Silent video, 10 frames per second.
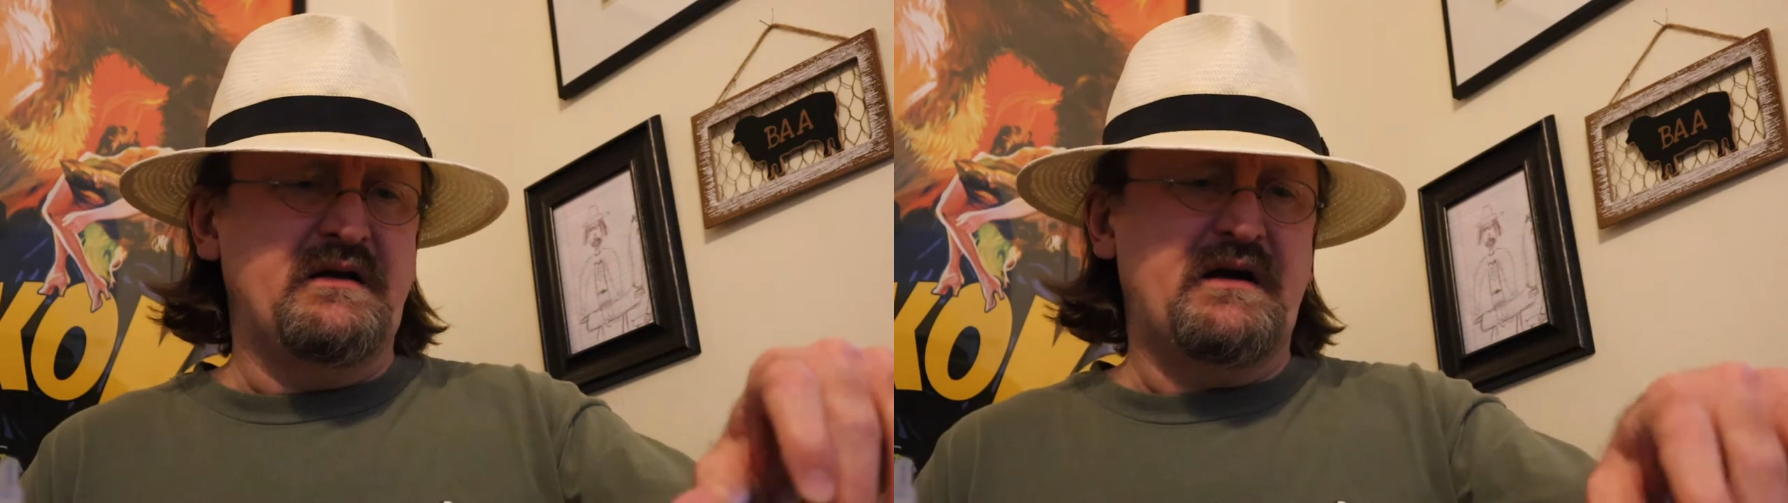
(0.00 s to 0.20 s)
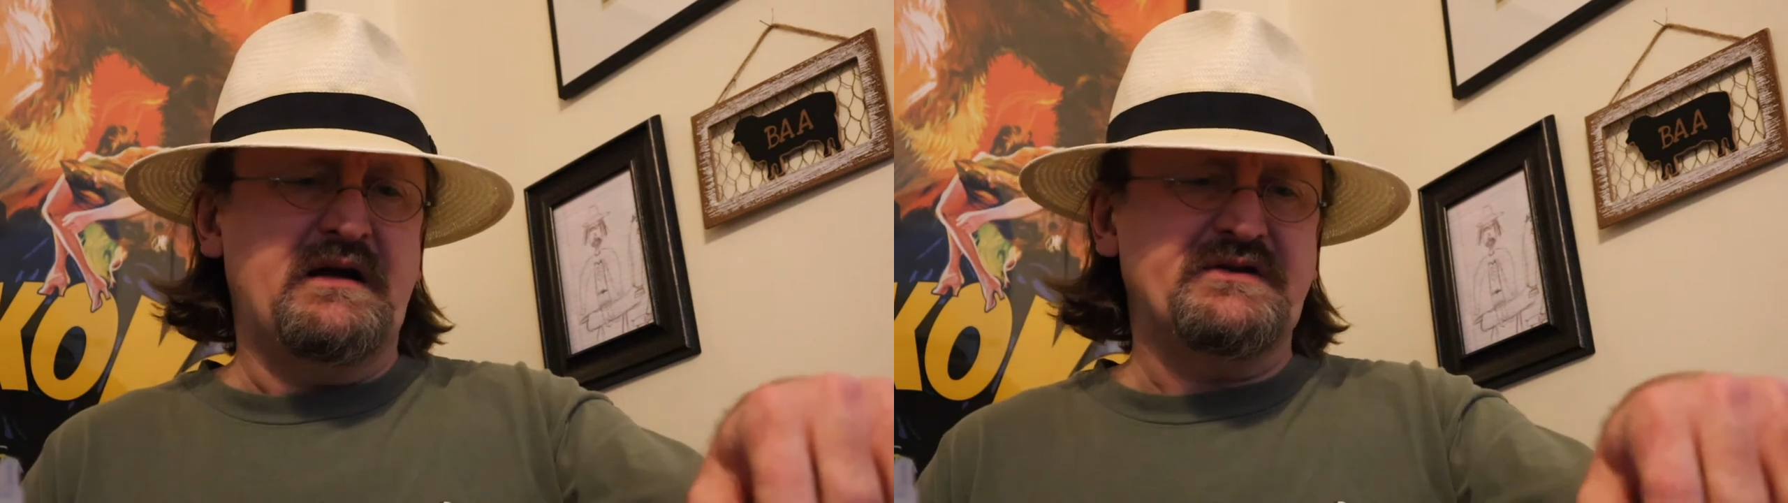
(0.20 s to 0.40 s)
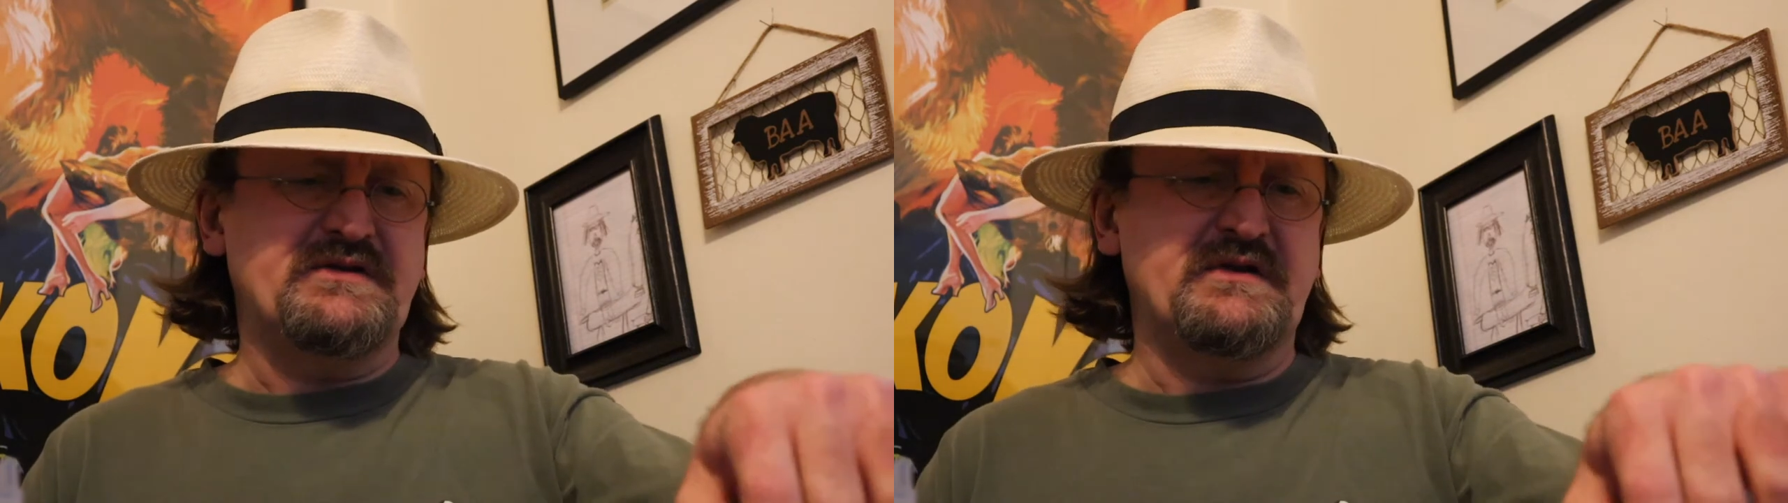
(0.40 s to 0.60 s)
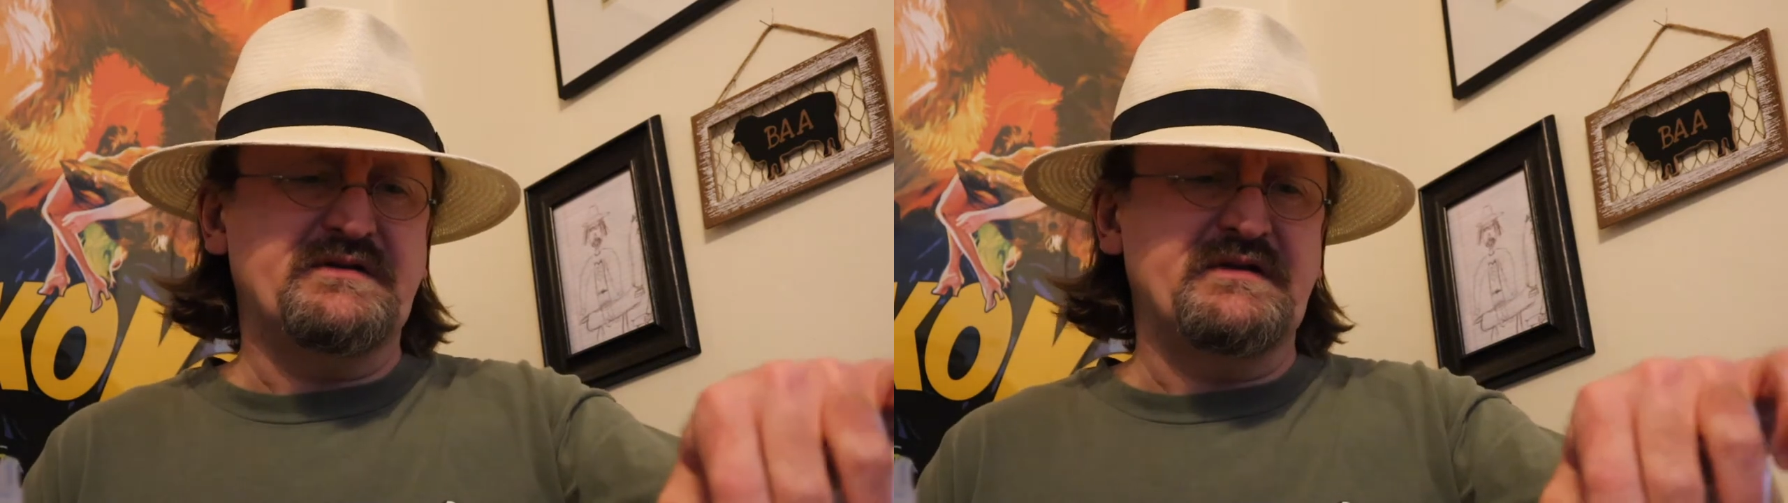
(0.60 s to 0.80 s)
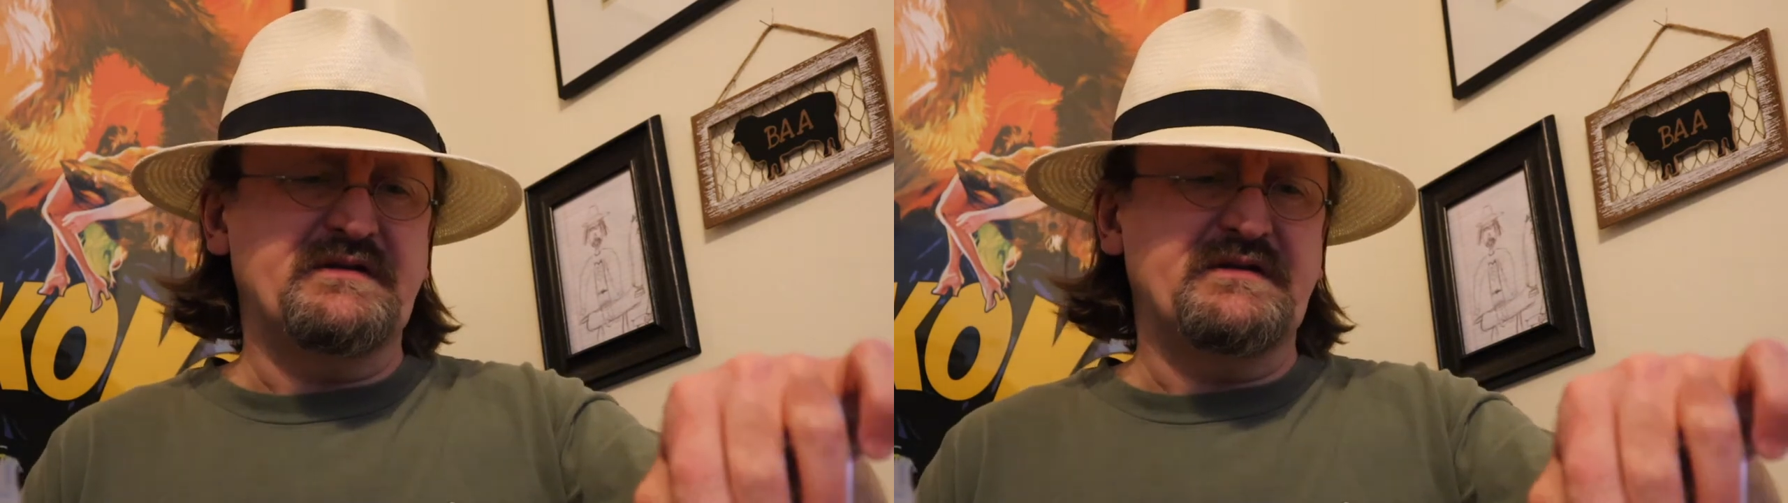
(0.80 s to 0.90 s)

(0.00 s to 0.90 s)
hot sauce